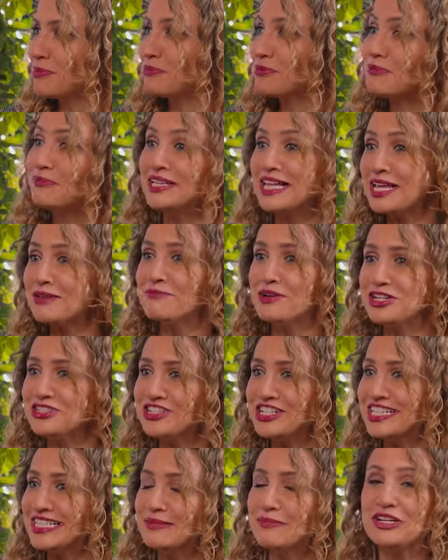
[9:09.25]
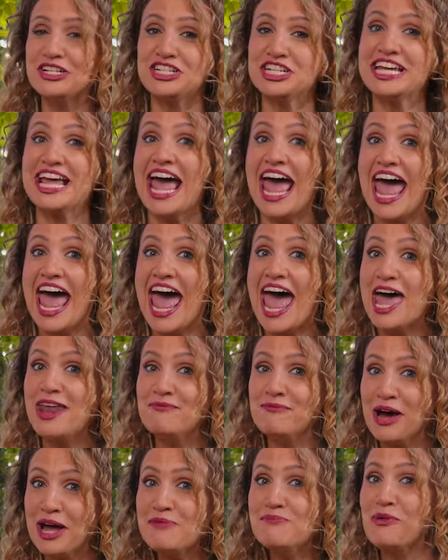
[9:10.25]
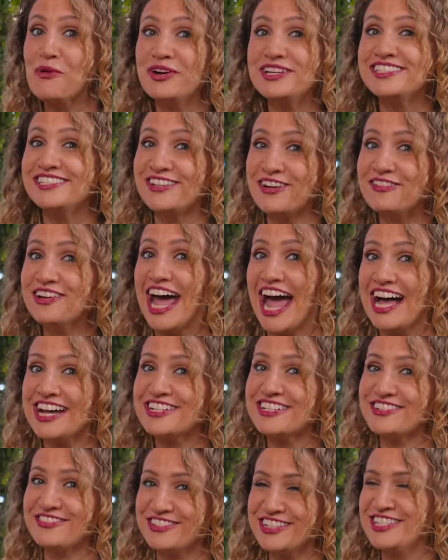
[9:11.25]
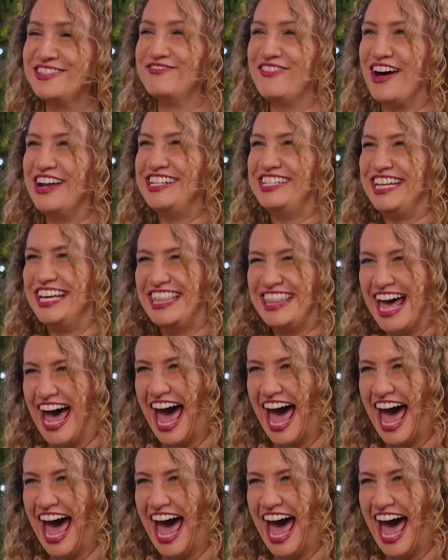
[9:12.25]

people would be like, mushy, smushy. And my boys don't actually respond to